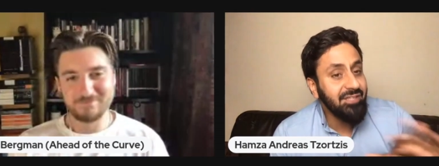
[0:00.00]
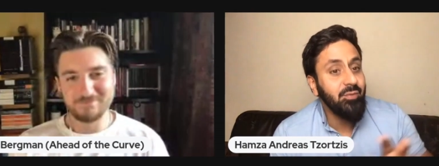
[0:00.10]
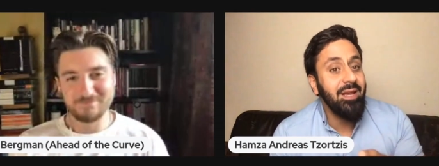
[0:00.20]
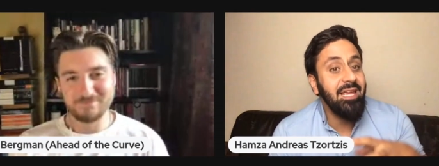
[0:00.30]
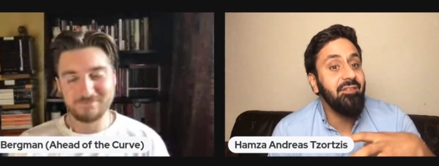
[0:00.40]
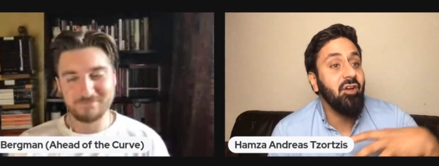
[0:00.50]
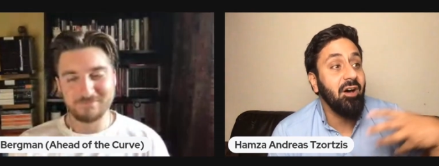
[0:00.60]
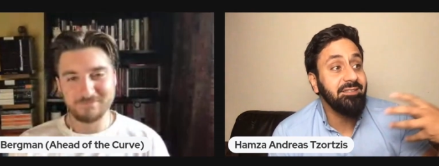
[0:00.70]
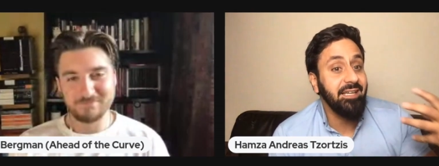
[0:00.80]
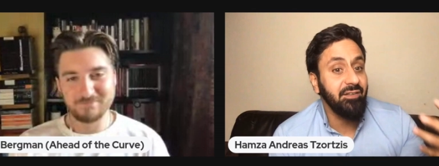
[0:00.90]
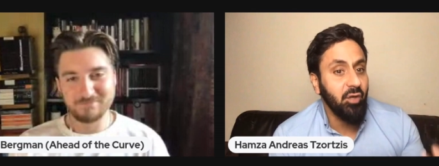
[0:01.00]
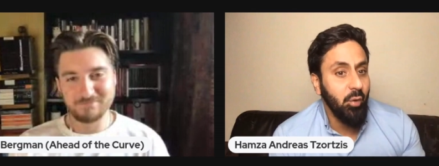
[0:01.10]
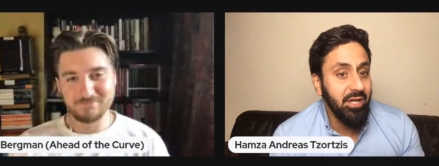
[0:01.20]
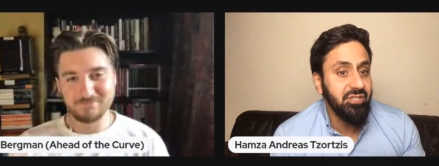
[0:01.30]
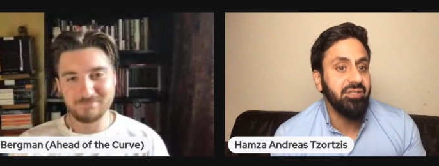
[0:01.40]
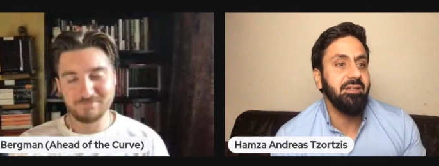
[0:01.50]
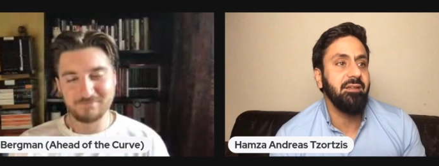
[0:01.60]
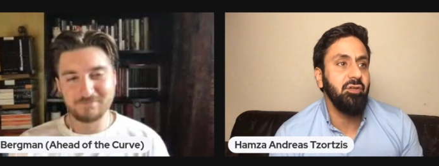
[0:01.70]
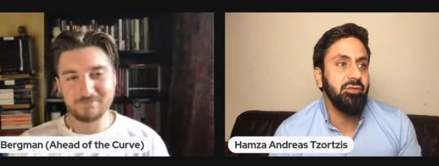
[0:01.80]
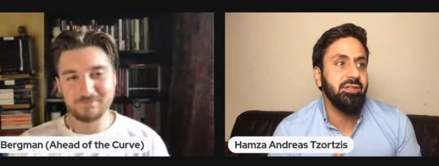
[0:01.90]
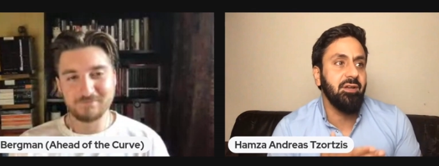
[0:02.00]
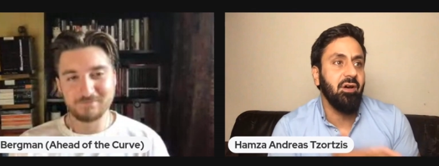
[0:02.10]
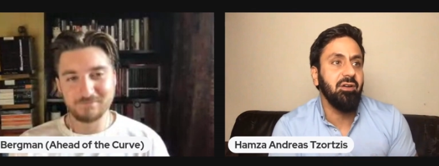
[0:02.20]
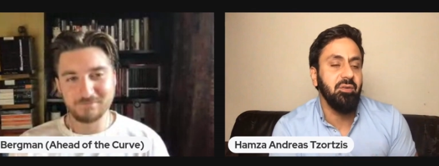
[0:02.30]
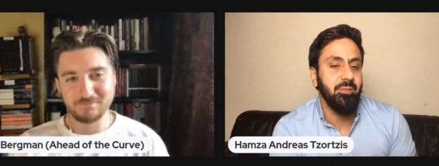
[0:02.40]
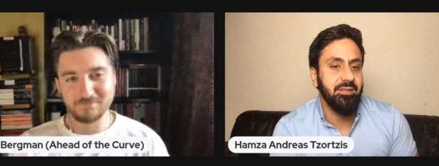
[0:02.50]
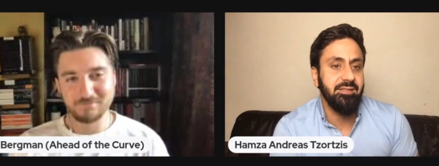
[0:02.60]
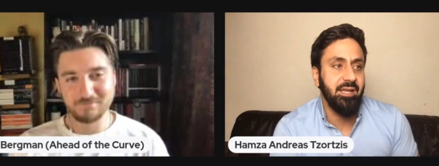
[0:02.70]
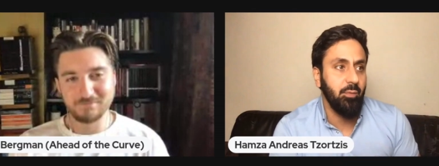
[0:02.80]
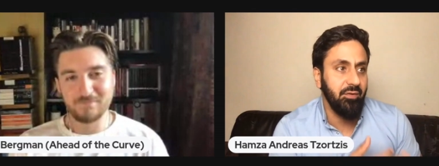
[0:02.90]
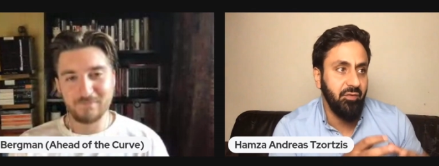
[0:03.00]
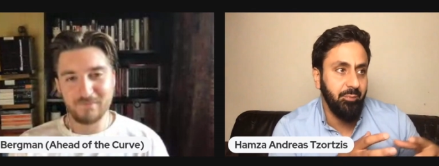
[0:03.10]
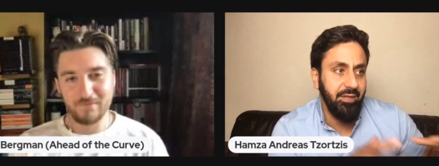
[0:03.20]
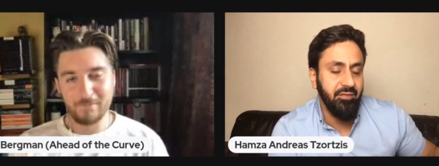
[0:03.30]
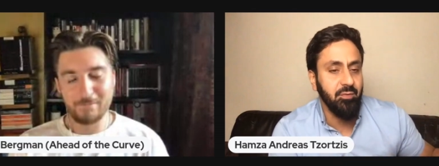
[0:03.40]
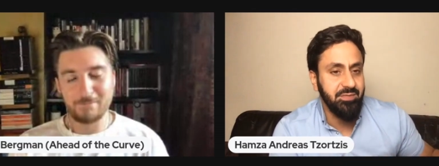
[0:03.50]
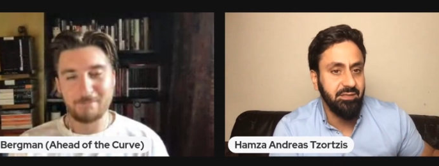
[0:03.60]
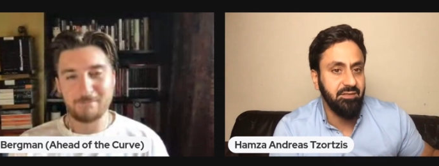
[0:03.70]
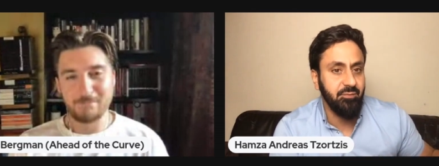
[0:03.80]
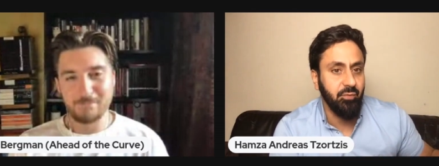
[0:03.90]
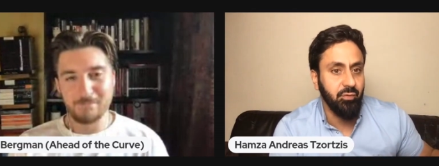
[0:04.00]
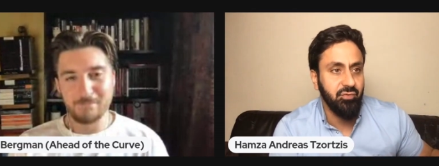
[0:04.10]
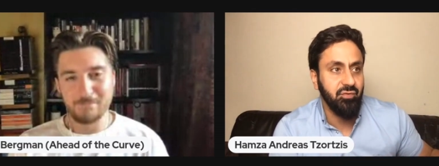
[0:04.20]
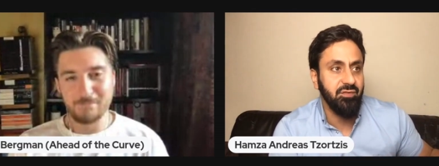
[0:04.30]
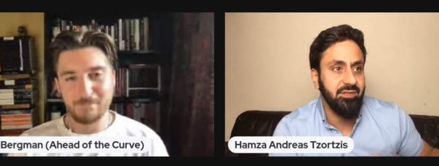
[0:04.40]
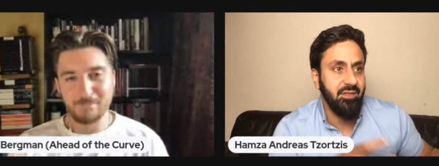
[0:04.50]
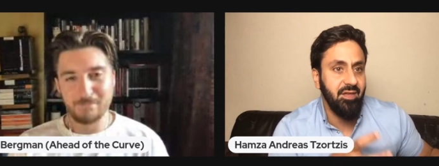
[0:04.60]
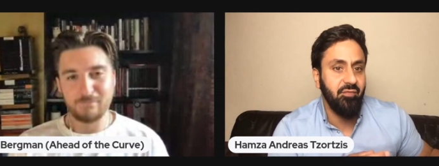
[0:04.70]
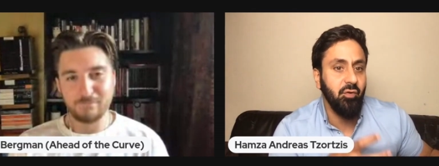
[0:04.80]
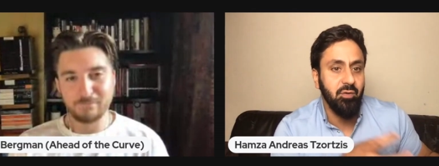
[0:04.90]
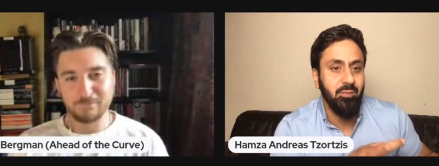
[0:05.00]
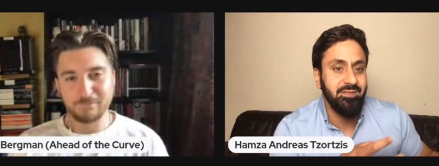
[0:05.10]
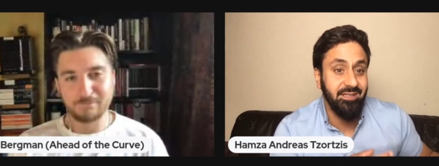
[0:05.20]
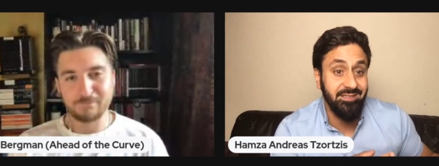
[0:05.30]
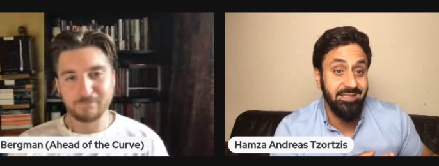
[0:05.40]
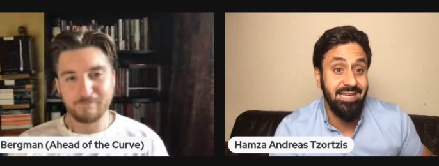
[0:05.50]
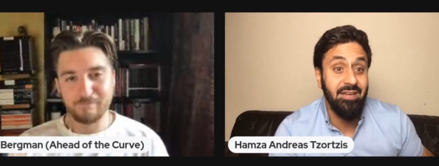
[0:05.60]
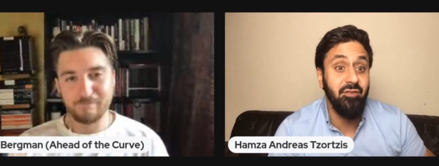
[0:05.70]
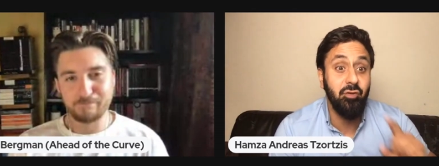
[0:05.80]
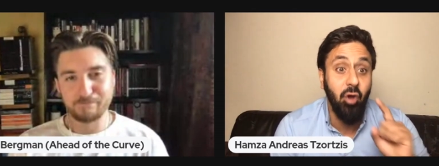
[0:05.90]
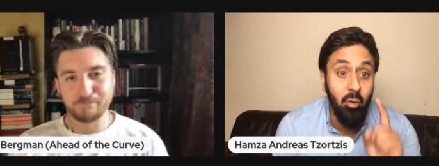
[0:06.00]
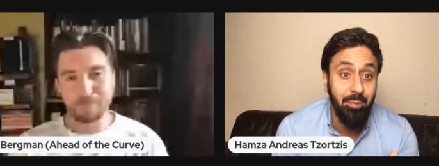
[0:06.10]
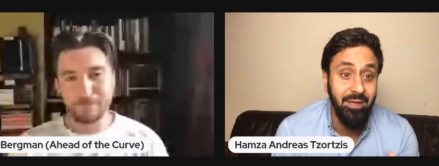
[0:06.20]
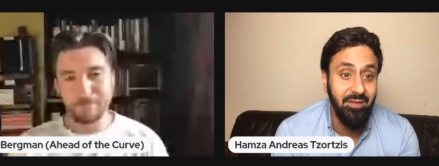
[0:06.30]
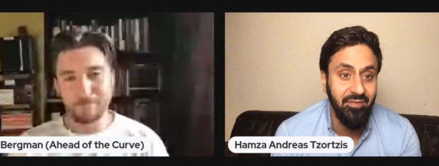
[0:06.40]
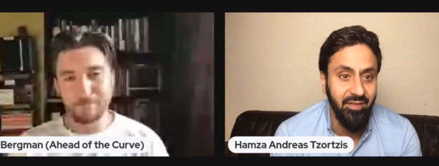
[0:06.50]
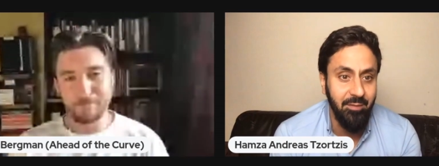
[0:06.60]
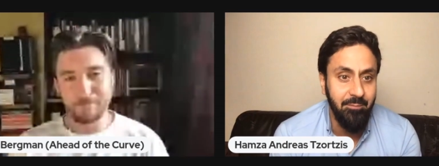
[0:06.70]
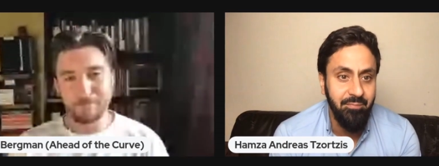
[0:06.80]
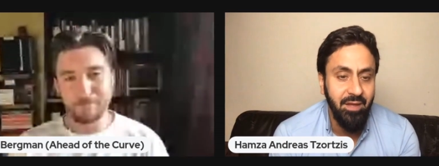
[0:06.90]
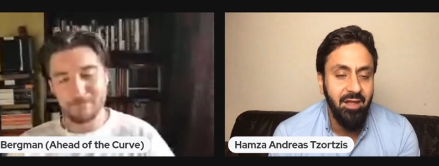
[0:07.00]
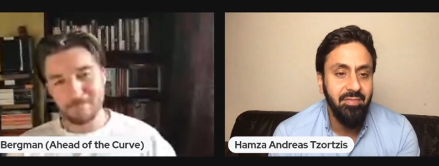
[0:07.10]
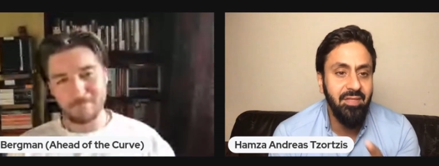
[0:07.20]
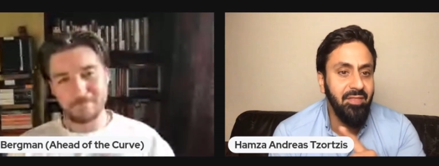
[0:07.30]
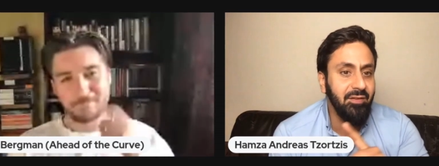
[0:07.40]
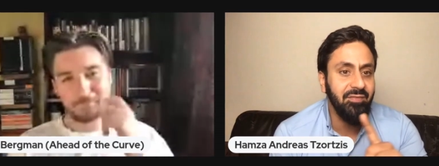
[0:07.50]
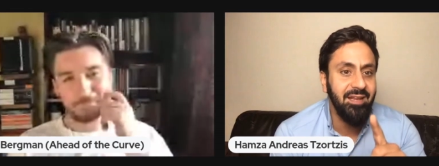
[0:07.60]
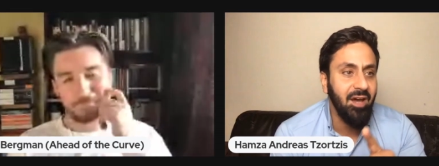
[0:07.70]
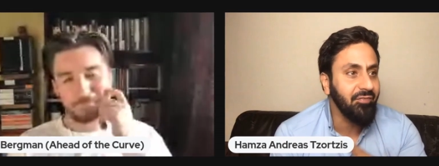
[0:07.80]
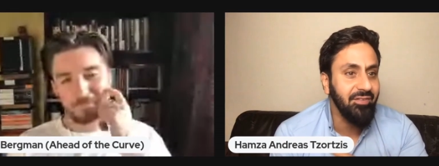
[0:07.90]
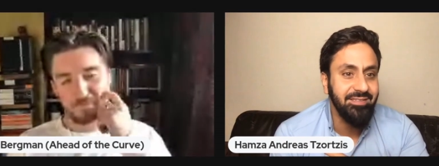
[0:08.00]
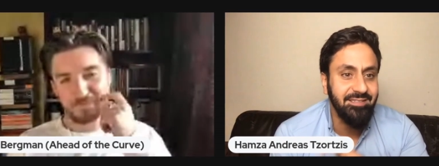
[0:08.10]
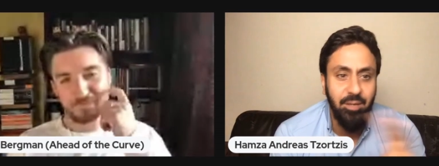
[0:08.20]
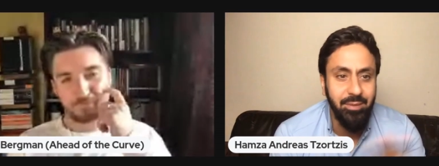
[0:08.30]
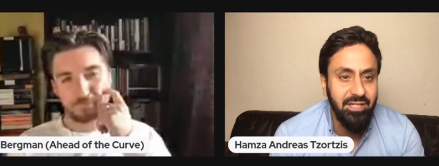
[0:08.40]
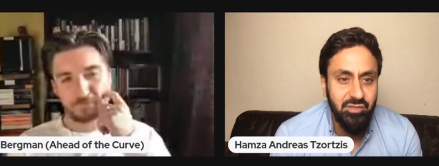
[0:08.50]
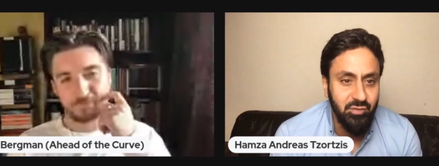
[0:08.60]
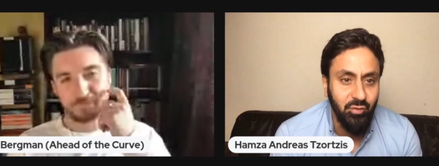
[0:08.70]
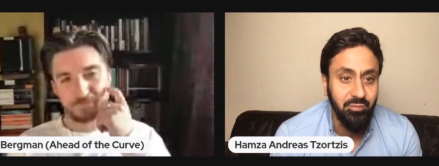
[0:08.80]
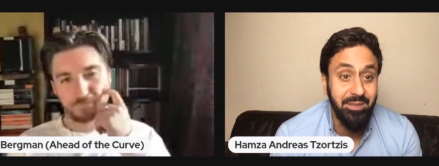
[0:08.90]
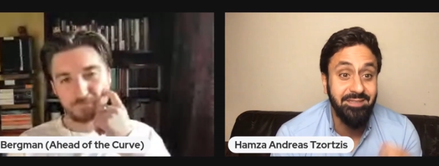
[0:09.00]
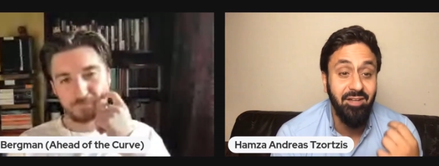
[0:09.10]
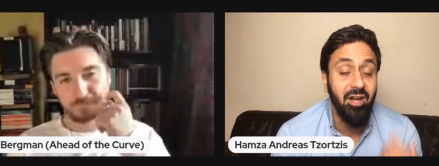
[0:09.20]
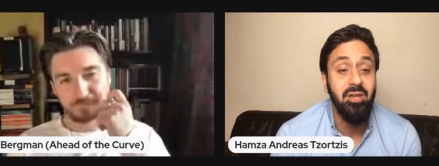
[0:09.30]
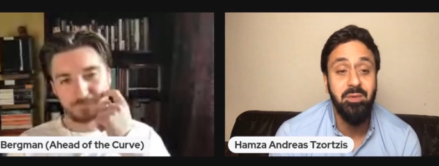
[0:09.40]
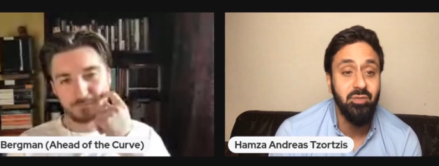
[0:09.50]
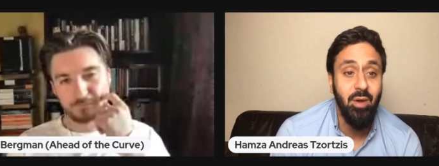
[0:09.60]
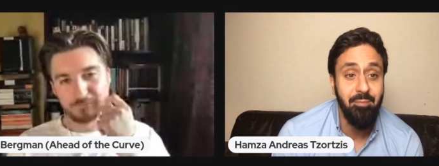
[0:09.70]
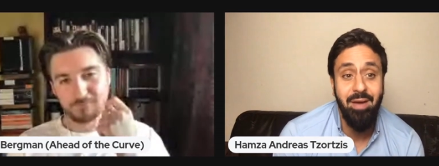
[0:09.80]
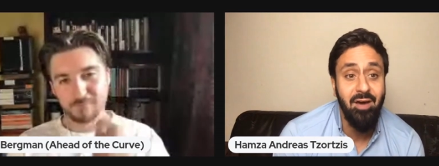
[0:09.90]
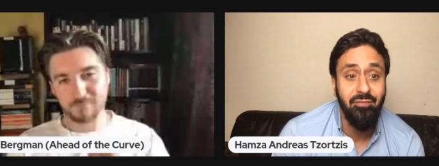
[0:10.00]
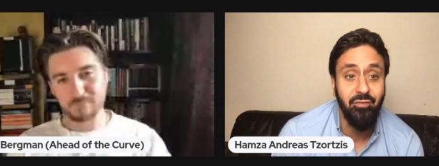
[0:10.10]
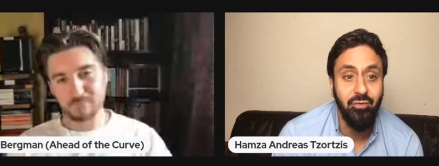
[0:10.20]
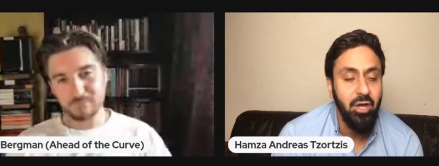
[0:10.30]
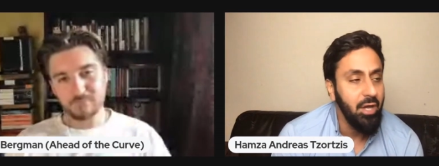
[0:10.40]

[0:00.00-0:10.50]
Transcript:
Speaker 1: why even asking the question and using an argument to say, well, if you believe in objective moral truths, then therefore God must exist. And if you don't believe in them, then after, it's a double-edged sword, because the argument is quite powerful,